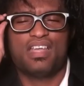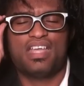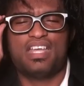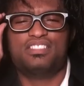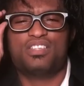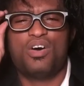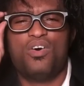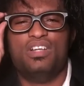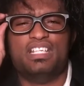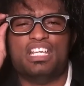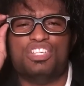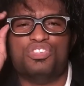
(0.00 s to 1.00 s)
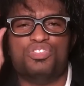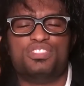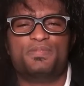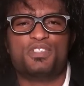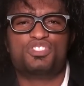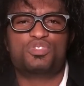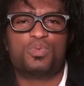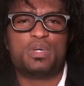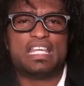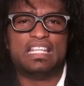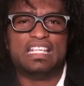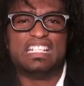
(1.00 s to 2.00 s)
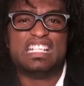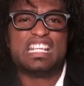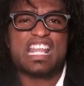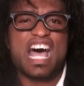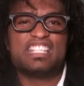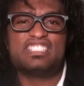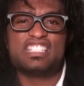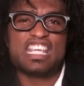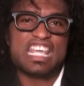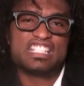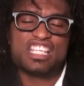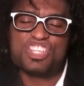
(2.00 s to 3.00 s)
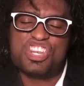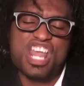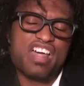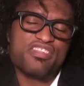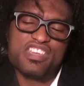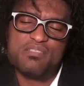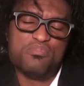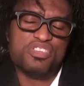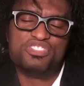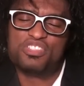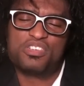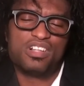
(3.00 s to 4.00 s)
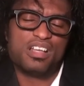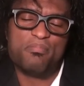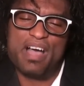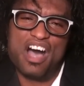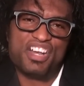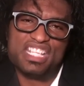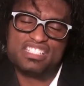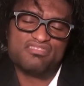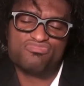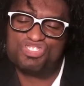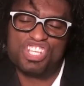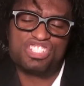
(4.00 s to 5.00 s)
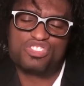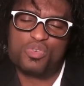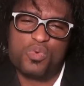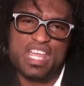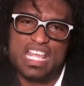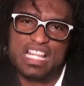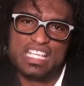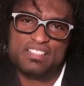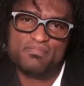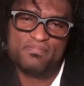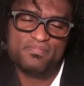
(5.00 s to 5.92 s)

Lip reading: It's only used for squealing, that's it. Nothing musical about it, just squealing.